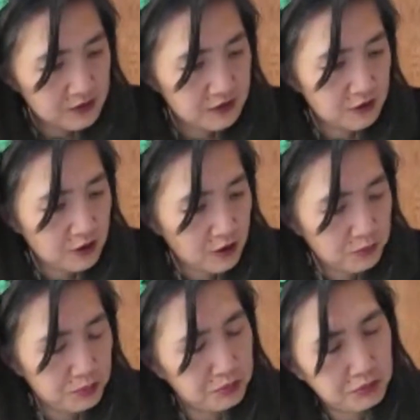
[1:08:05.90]
They're all
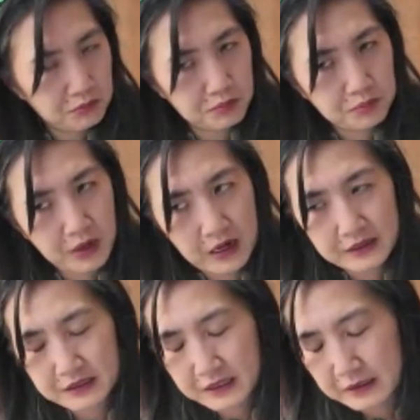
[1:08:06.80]

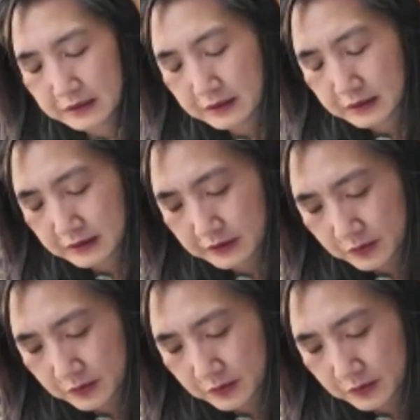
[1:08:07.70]
potted, I think.